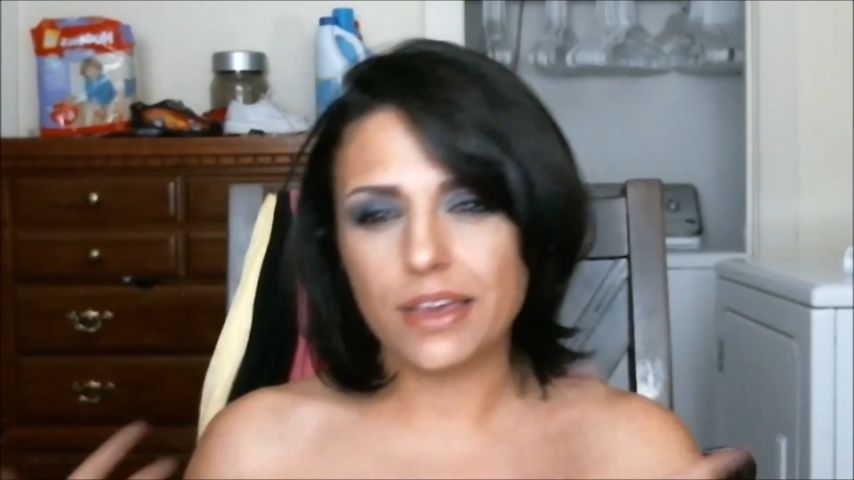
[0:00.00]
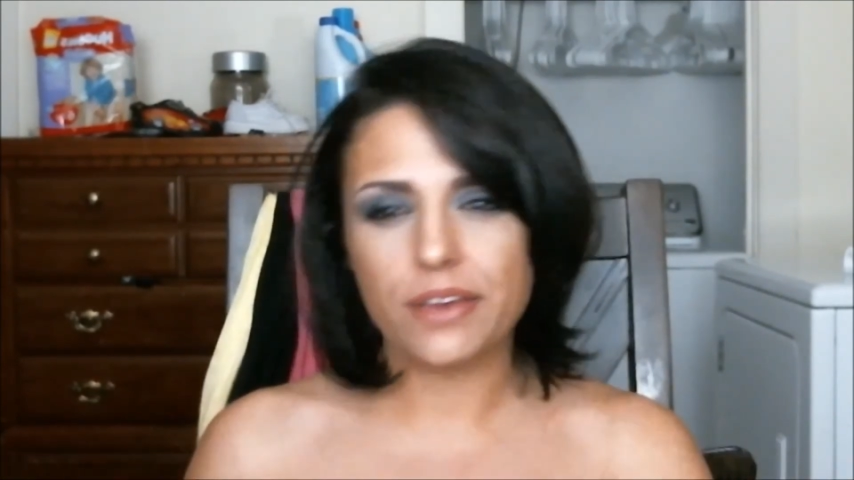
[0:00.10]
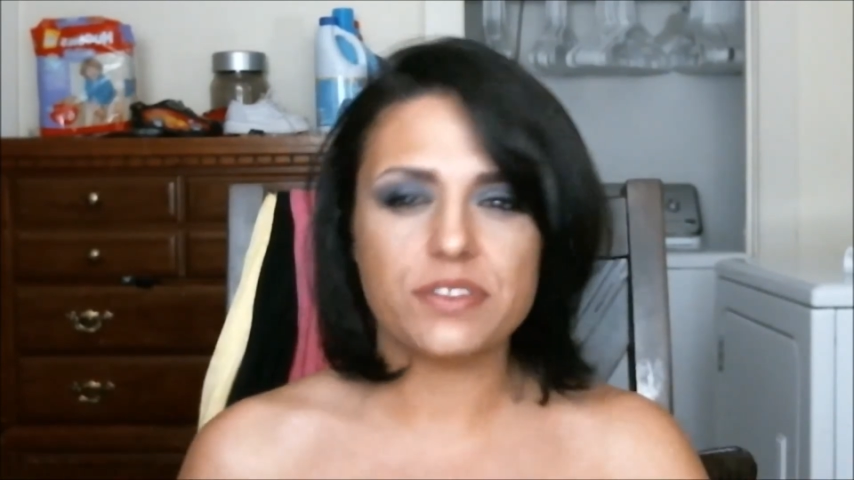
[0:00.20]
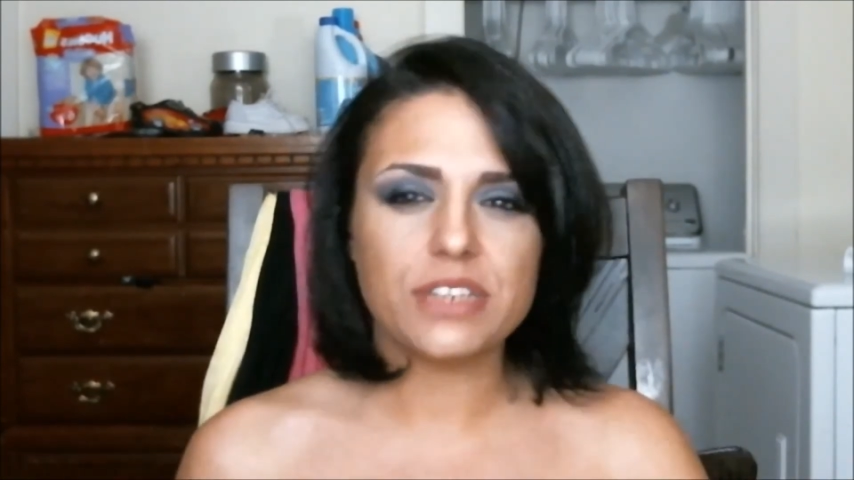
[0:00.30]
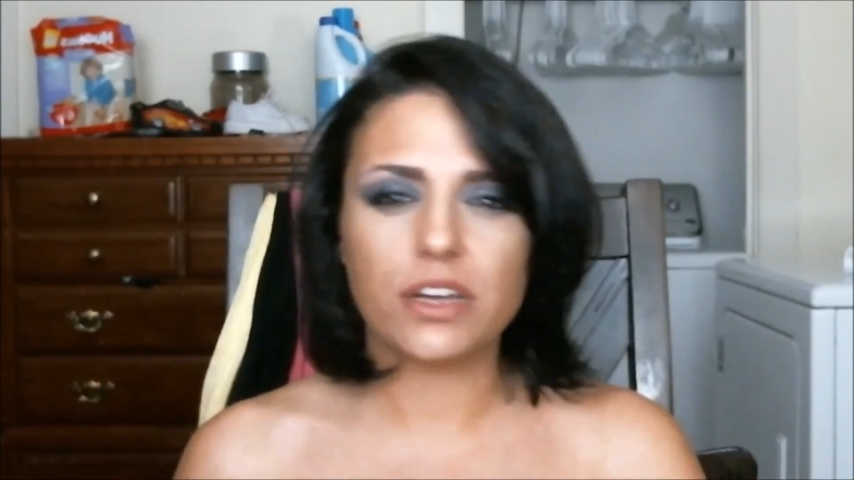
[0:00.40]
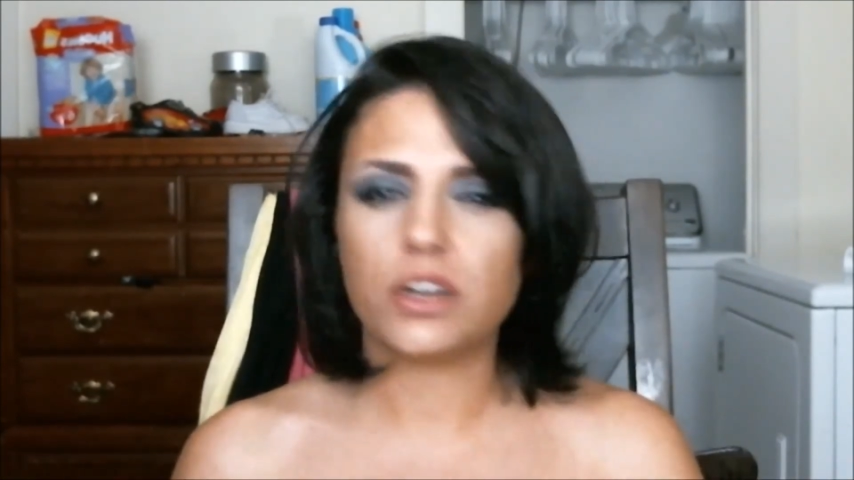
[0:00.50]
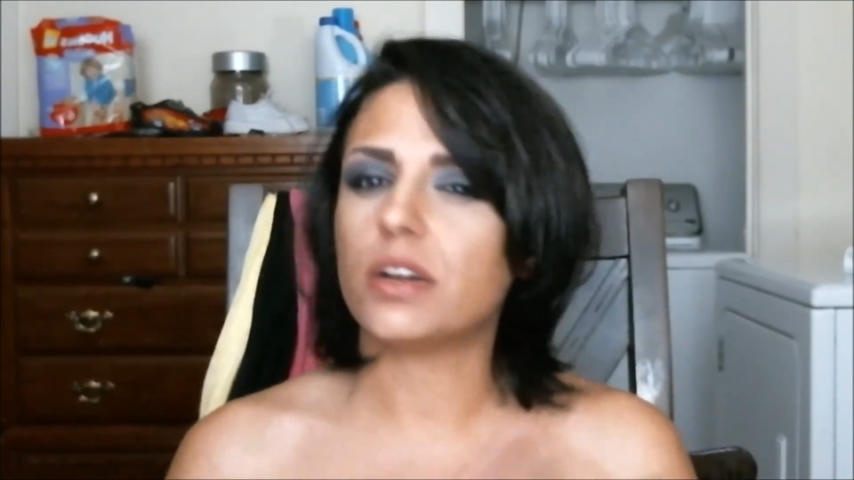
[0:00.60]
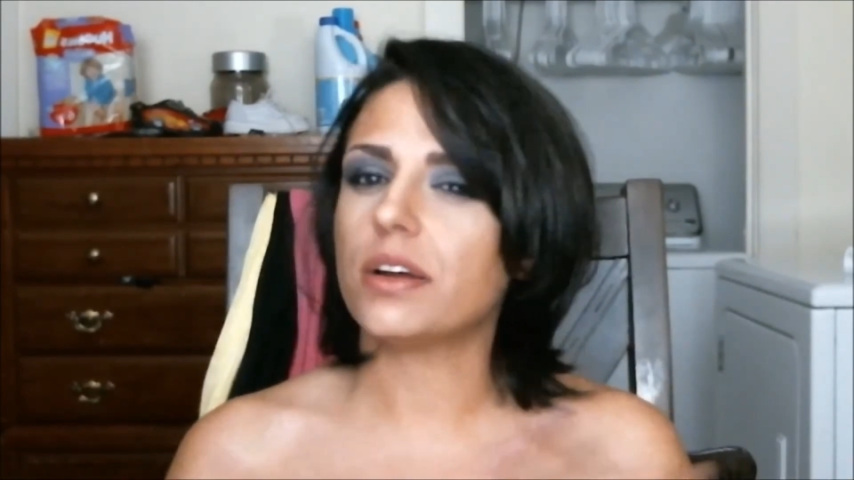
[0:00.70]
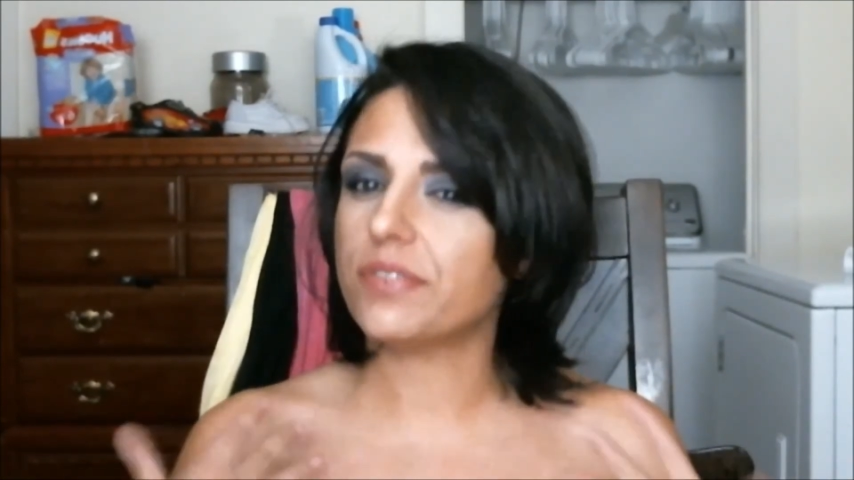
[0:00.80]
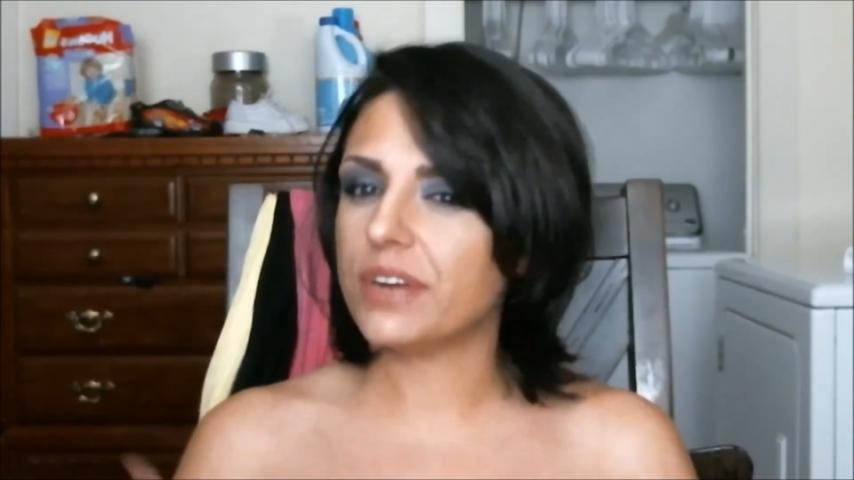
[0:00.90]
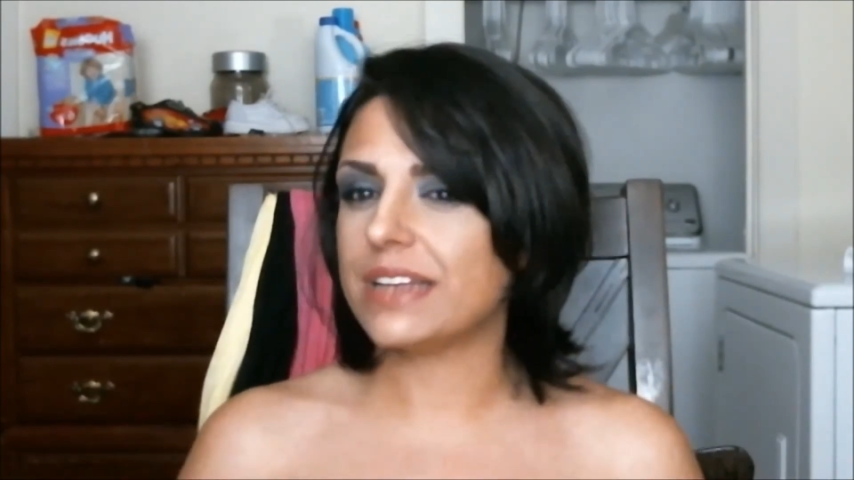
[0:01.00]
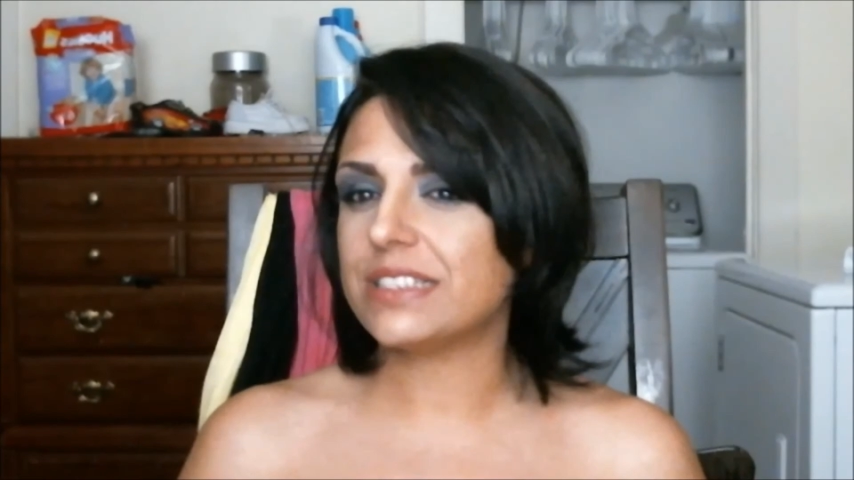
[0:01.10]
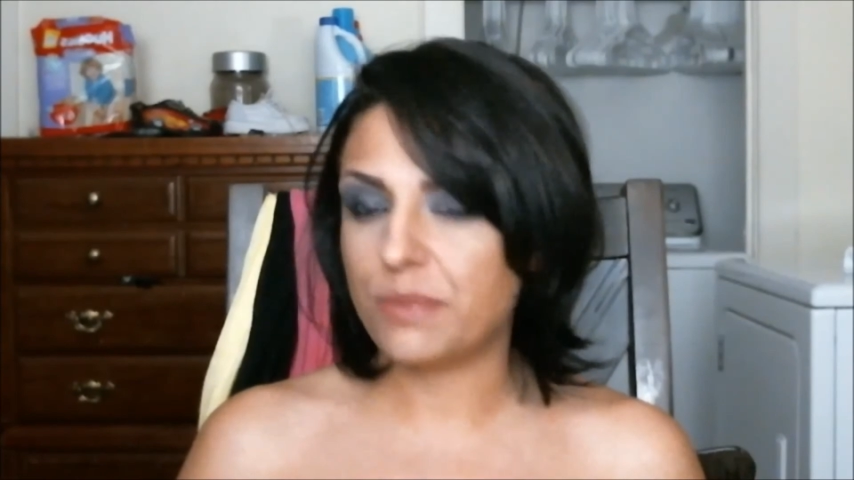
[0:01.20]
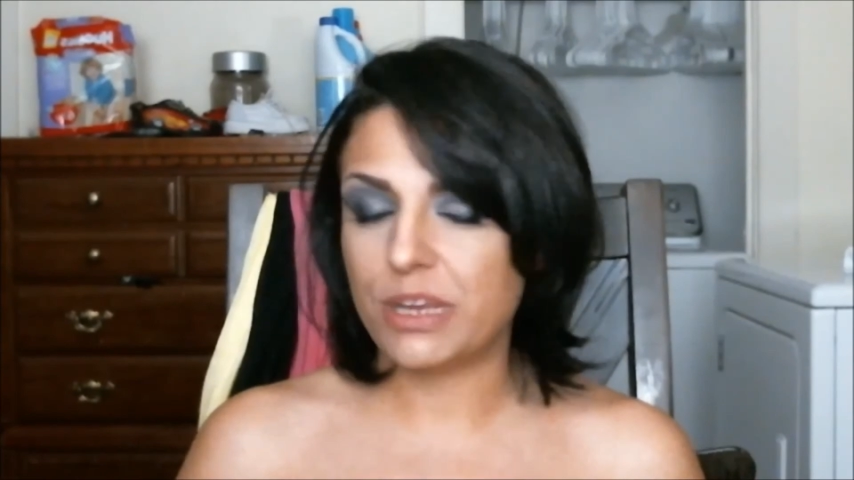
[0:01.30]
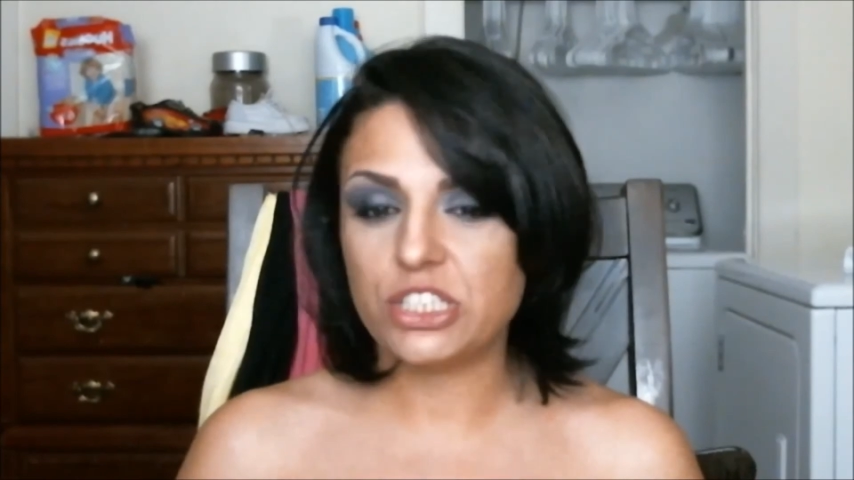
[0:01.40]
have done or I forgot to
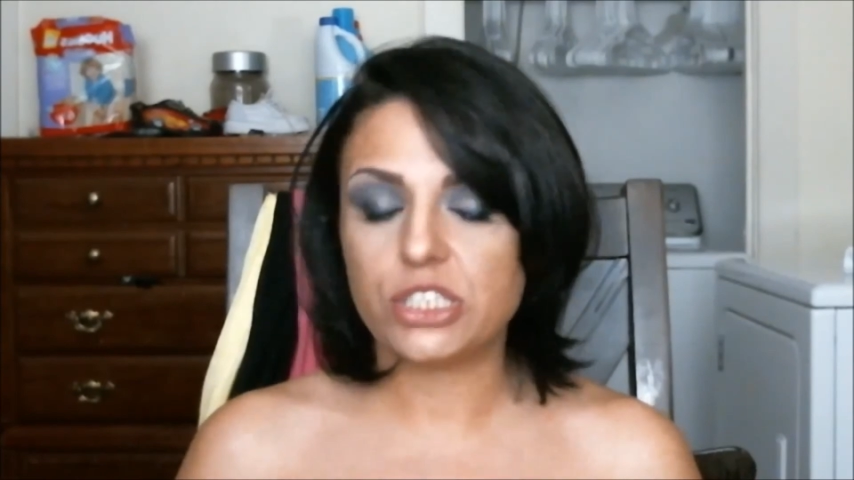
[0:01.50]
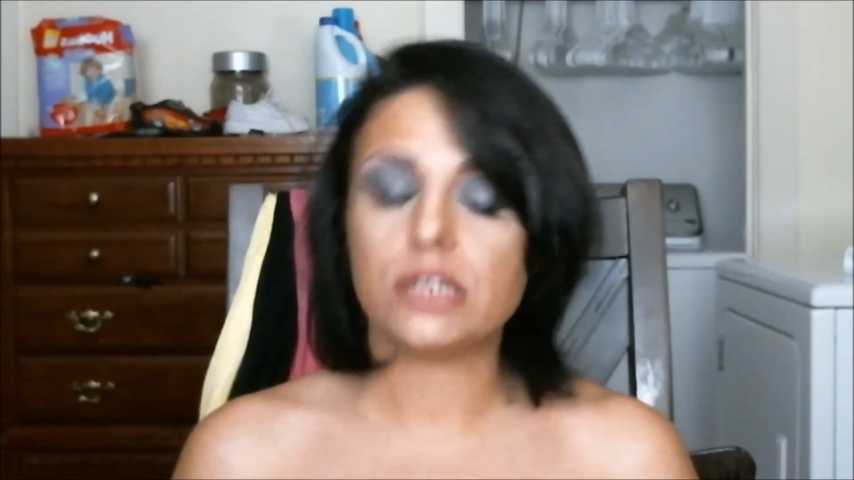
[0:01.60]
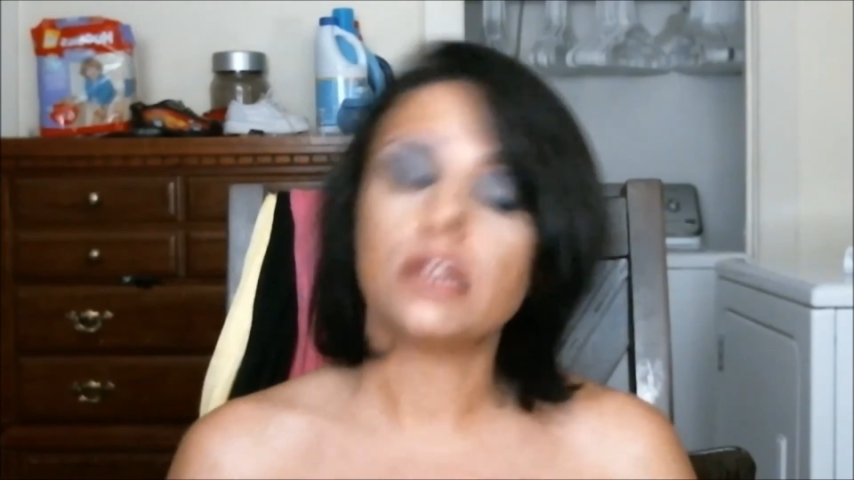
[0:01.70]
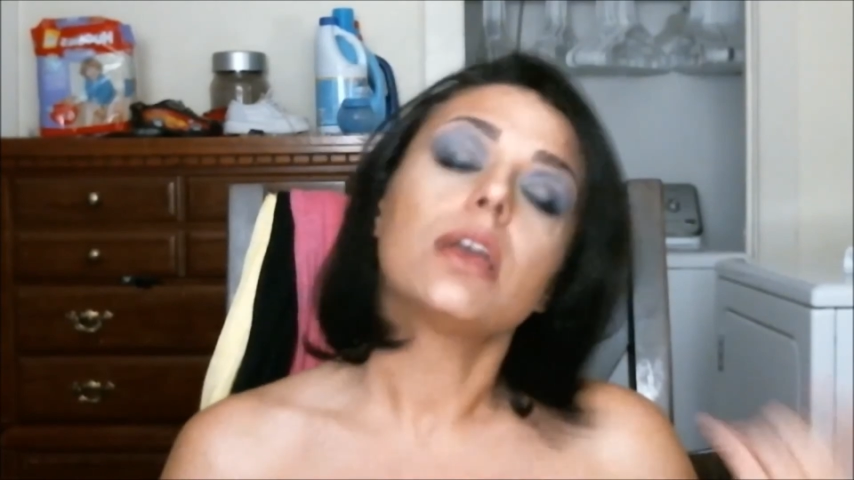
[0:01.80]
mention,